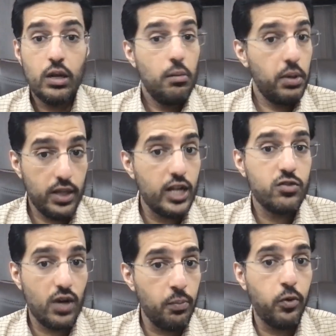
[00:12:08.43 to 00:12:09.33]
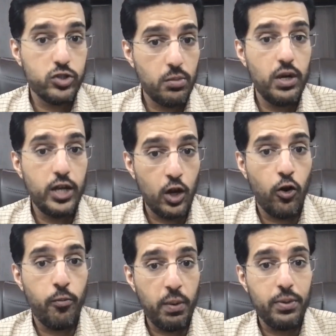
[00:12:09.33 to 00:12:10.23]
But that's one possibility a lot
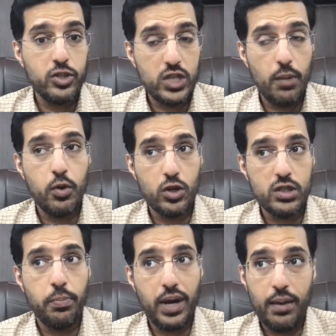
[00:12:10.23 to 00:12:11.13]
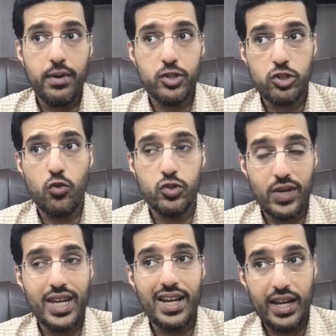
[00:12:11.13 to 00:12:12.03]
of people say, because the Prime Minister was
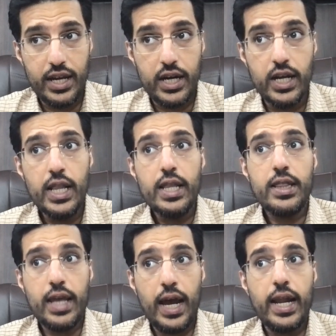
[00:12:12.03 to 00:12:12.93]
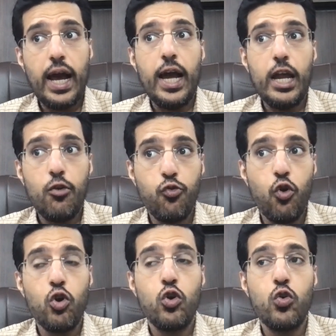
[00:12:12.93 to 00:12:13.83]
very clear that I
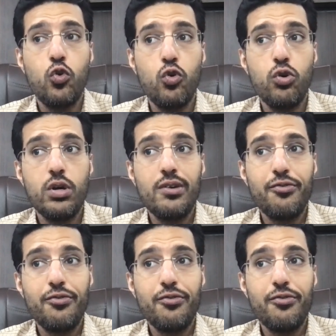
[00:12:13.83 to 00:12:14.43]
want to